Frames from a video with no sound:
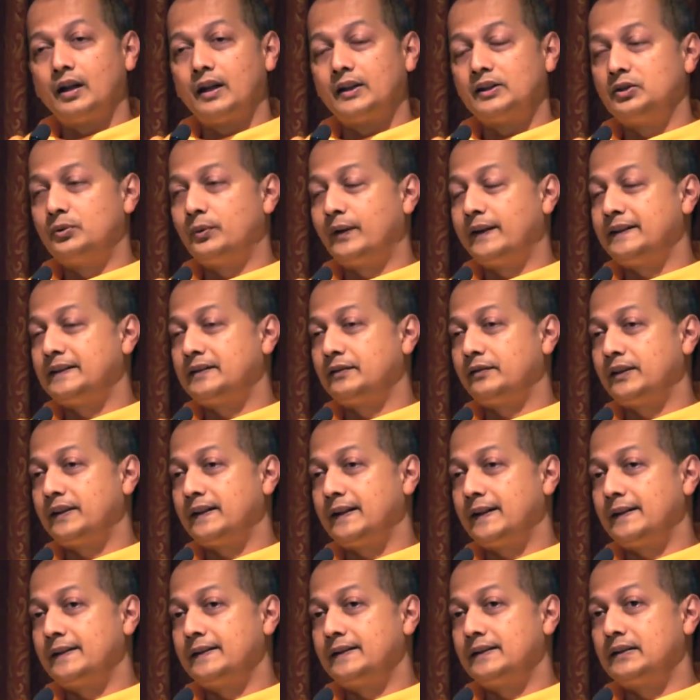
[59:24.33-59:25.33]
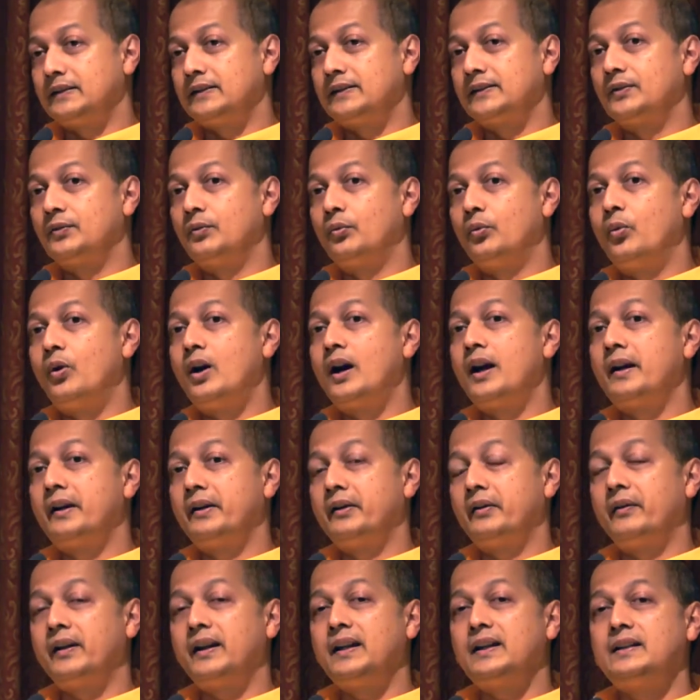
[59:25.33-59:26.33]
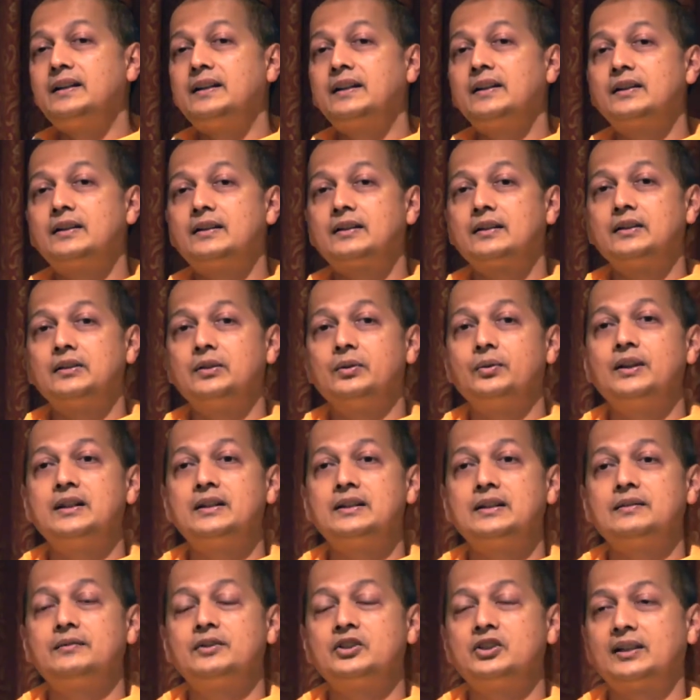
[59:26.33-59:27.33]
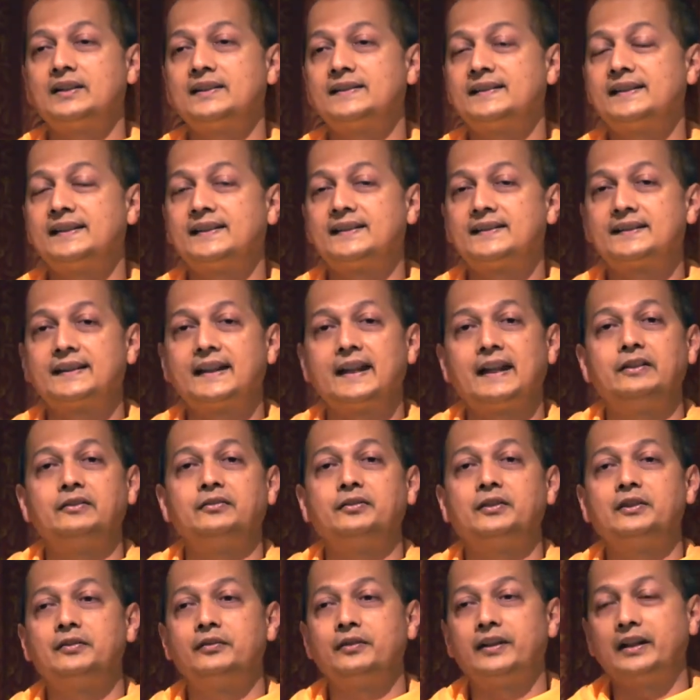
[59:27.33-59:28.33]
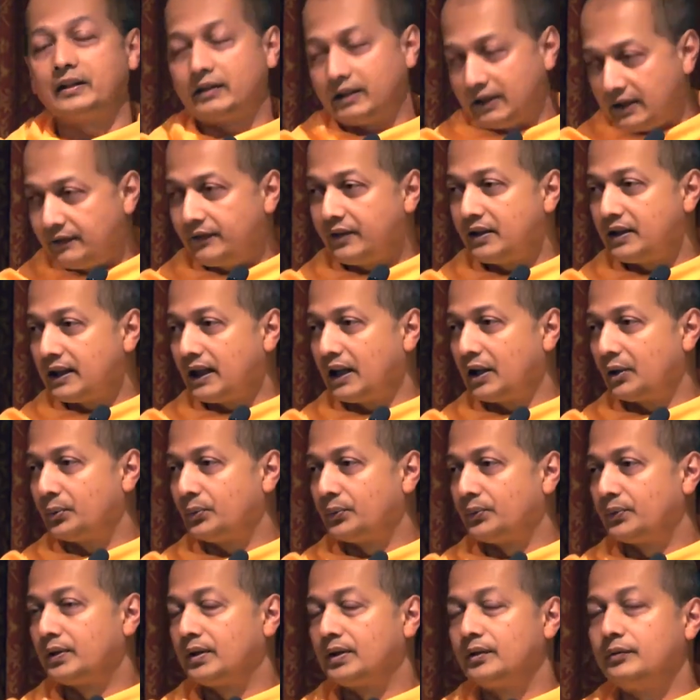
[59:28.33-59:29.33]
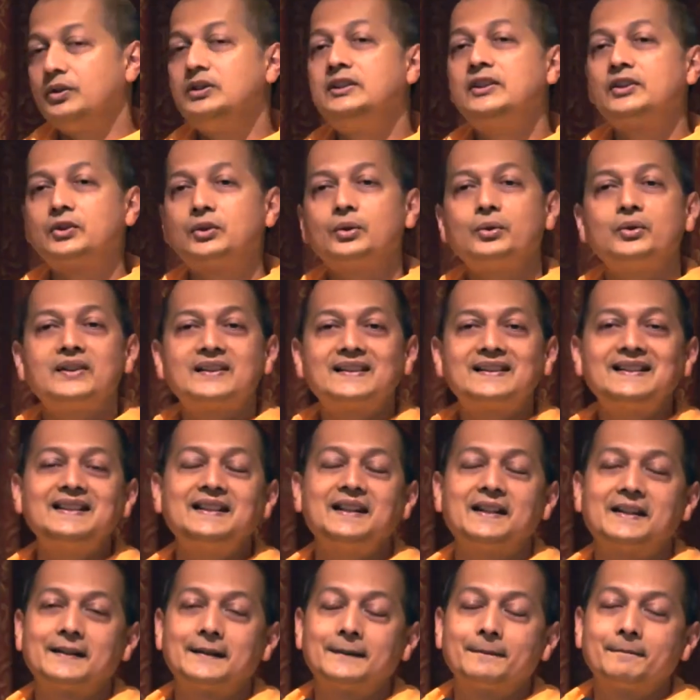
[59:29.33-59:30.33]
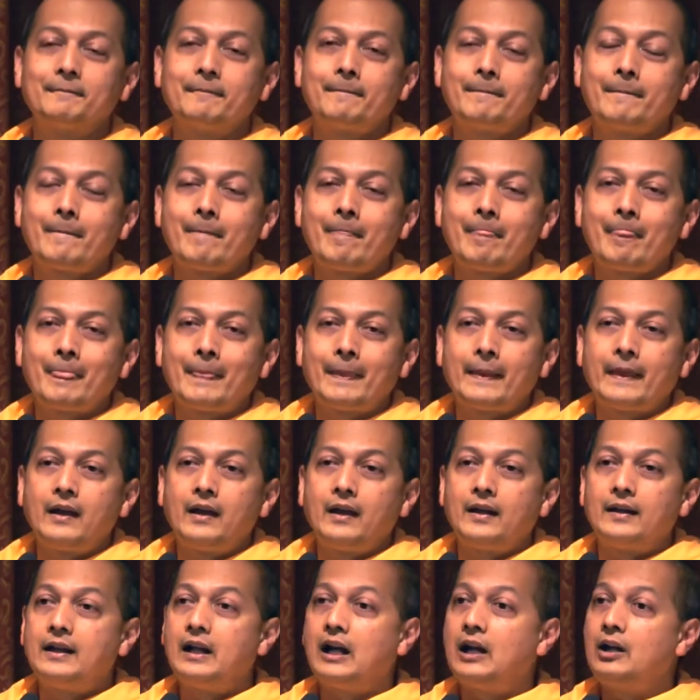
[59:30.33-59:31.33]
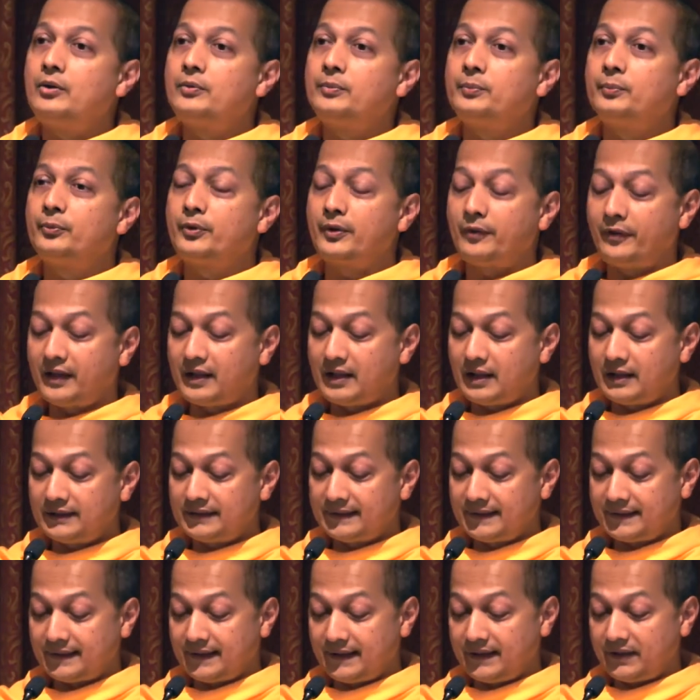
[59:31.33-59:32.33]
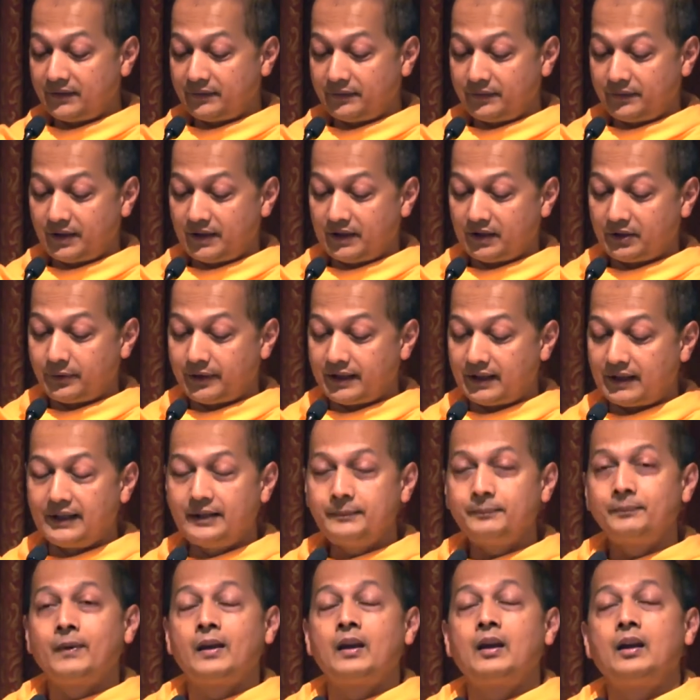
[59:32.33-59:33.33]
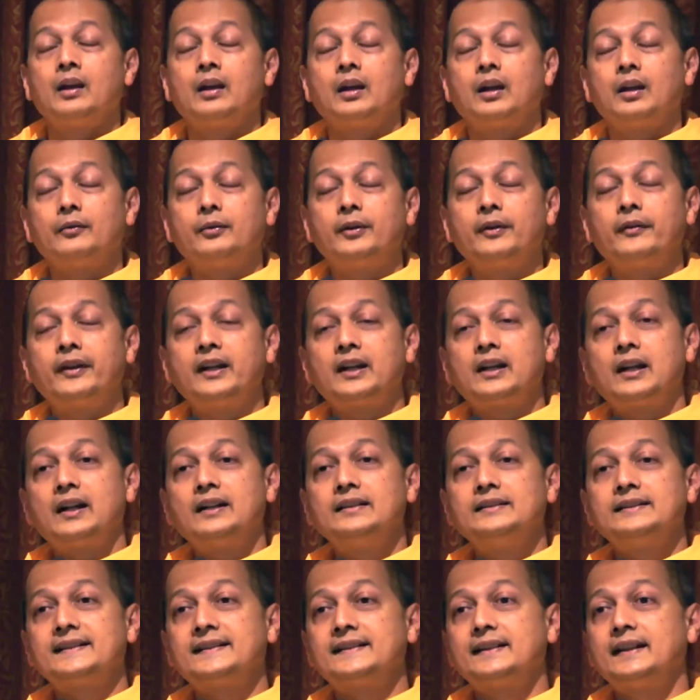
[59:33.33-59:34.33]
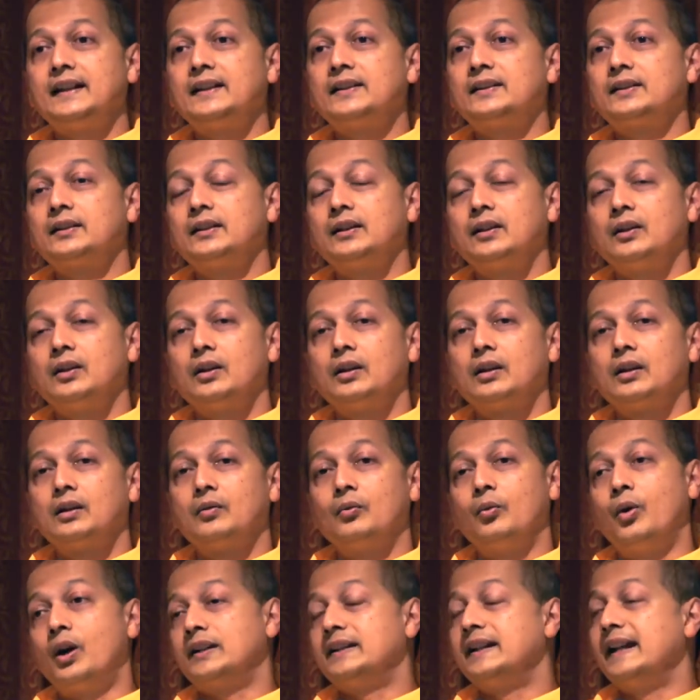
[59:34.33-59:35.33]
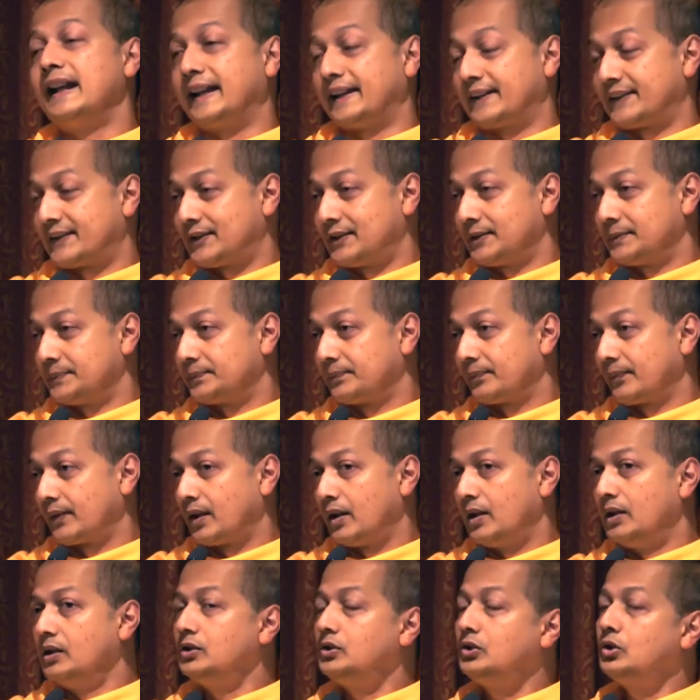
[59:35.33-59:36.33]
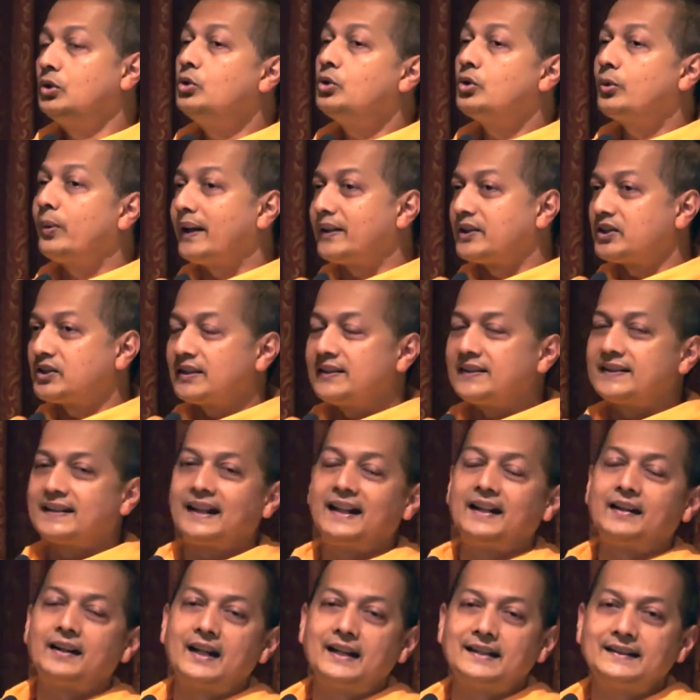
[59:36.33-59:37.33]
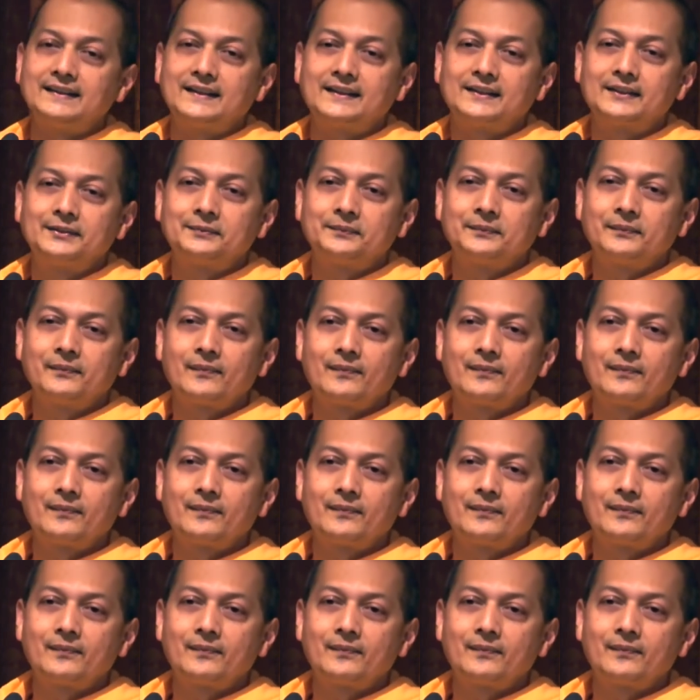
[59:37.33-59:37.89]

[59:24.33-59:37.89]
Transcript: Advaita Vedanta, this one radiant unity which exists everywhere, even now. We just don't see it. Now, Vivekananda says, very quickly, Vivekananda says, what next? Two questions arise.